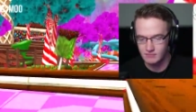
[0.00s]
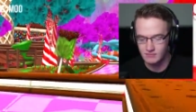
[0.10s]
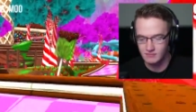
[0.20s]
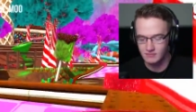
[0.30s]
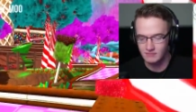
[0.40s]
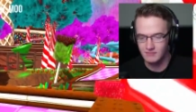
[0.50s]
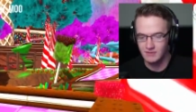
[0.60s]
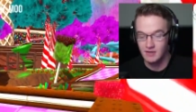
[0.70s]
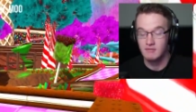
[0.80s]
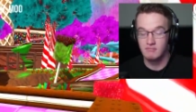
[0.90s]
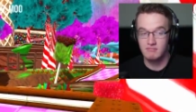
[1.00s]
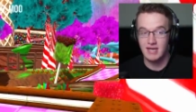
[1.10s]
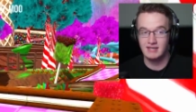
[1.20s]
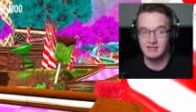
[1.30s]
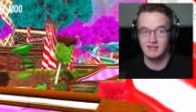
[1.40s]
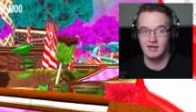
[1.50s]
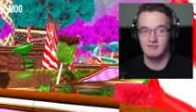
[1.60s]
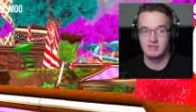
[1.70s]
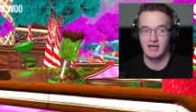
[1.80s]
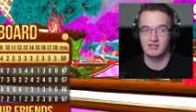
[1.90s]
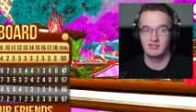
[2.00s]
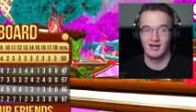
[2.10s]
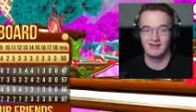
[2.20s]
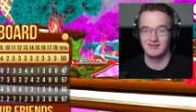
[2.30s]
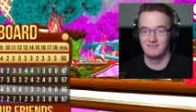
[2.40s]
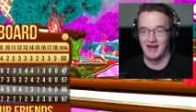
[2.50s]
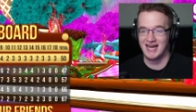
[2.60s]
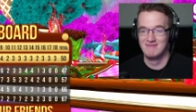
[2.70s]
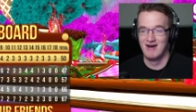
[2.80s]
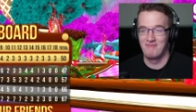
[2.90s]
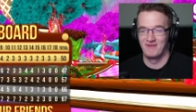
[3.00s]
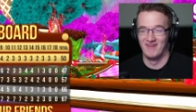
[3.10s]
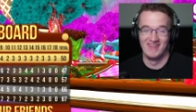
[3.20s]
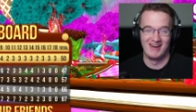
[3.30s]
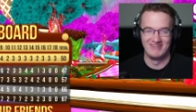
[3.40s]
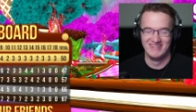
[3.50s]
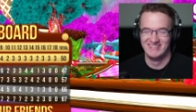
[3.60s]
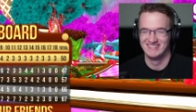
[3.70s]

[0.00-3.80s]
many, many times. Many times, actually. I can look him up on that one.